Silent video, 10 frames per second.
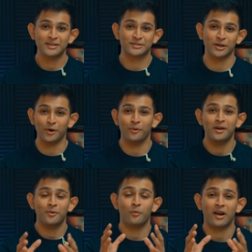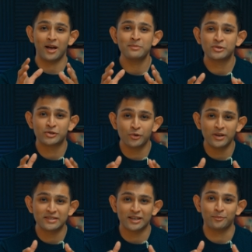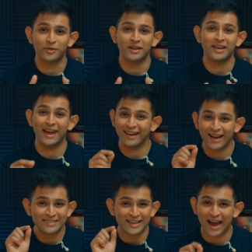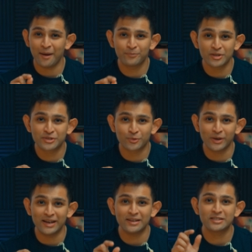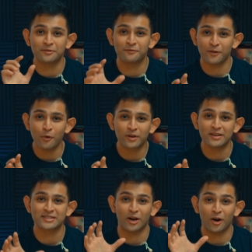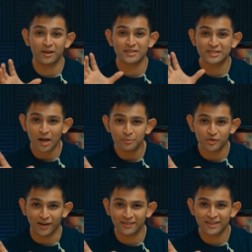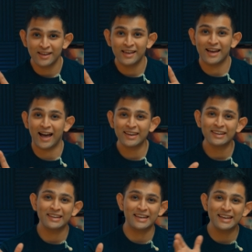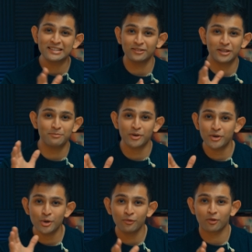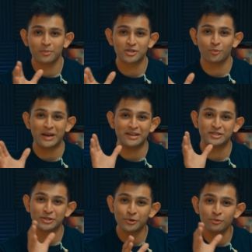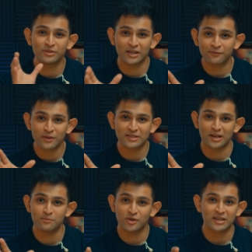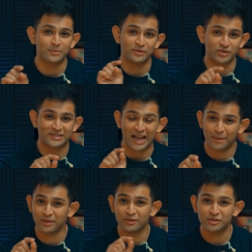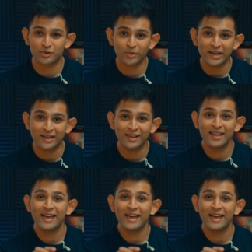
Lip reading: So when I'm shooting something and I tap the screen to focus on a subject, I can easily maneuver between two different subjects by just tapping the screen.